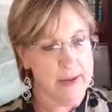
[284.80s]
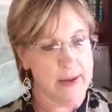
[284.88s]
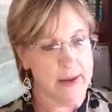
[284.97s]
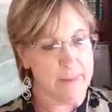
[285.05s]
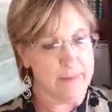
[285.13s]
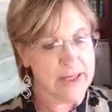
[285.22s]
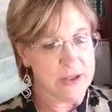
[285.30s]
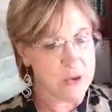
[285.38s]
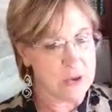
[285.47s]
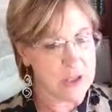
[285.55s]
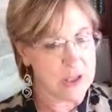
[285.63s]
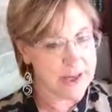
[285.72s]
Now,
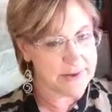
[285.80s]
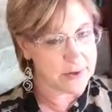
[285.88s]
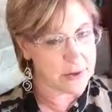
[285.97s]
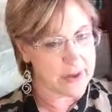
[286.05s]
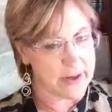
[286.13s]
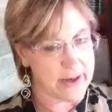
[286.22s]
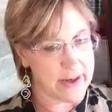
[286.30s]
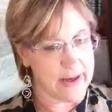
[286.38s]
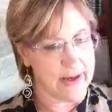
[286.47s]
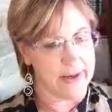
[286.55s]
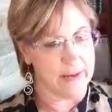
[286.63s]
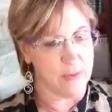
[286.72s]
mental clutter
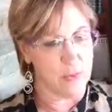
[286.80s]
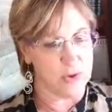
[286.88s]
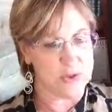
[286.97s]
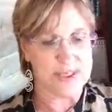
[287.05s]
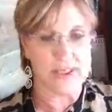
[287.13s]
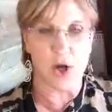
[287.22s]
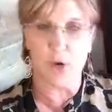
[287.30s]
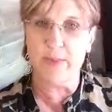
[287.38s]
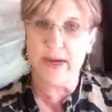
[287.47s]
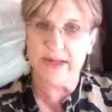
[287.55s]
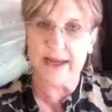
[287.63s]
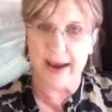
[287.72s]
will slow
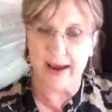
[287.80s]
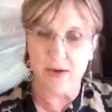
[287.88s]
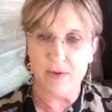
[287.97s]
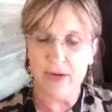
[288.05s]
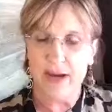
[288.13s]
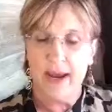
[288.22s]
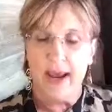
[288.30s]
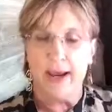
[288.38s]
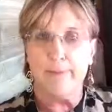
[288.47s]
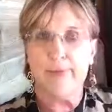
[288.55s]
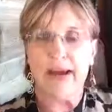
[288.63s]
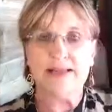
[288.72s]
me down.
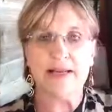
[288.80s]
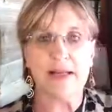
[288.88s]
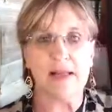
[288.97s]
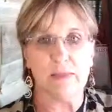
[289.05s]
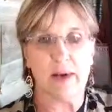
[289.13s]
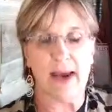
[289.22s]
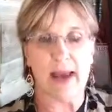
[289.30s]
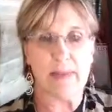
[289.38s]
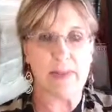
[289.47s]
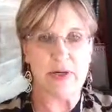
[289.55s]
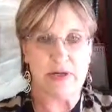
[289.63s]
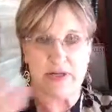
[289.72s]
And basically what
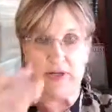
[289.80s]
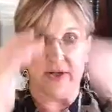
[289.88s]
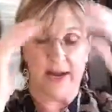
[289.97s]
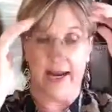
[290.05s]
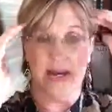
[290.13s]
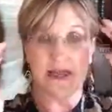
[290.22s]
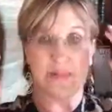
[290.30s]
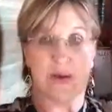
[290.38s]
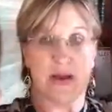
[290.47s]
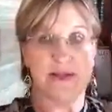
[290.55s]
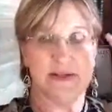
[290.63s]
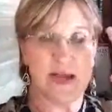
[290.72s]
happened yesterday is
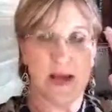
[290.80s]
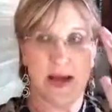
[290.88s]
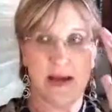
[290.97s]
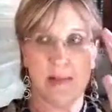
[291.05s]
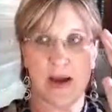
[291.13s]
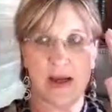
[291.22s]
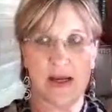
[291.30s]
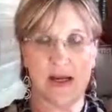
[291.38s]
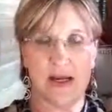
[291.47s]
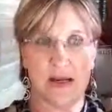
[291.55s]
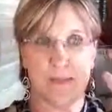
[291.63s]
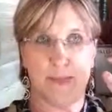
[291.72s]
by the time I
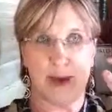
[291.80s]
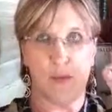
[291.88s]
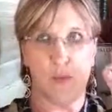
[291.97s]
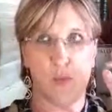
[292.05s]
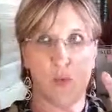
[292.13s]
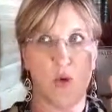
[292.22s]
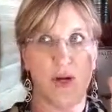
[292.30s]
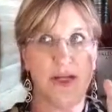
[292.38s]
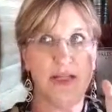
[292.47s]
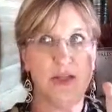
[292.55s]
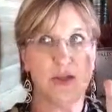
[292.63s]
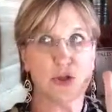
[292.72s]
hit about
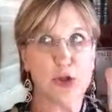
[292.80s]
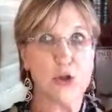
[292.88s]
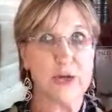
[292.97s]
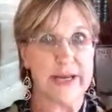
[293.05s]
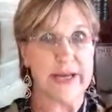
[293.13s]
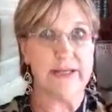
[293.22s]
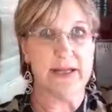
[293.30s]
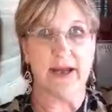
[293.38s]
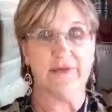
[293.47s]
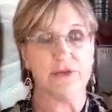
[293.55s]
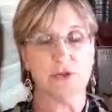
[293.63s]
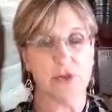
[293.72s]
1:30 in the
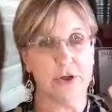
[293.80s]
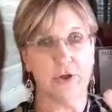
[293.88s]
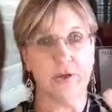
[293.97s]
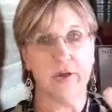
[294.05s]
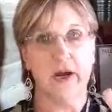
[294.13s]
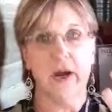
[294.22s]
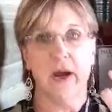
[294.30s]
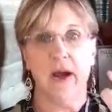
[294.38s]
afternoon,